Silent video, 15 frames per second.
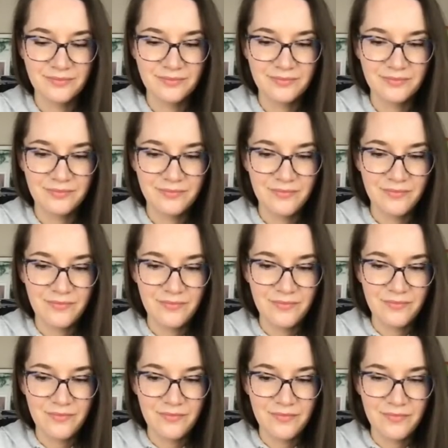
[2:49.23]

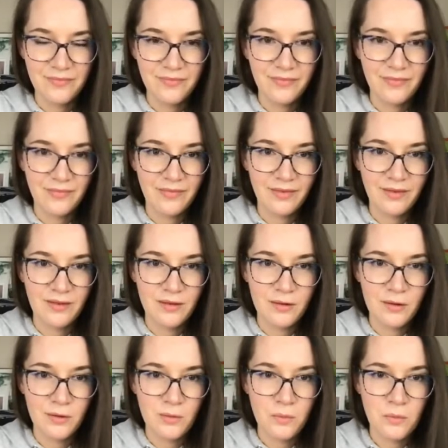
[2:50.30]

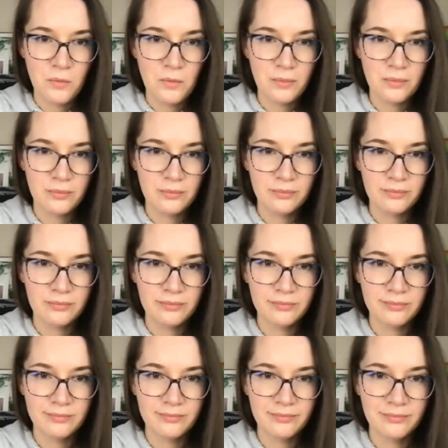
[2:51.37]

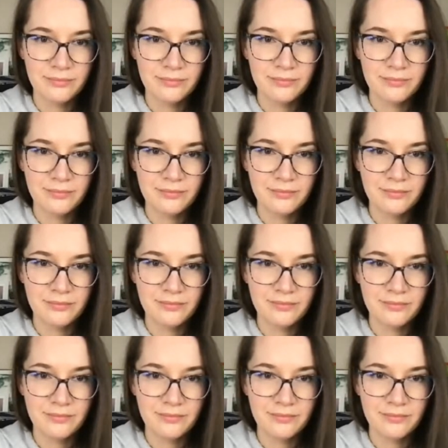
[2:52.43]
(not speaking)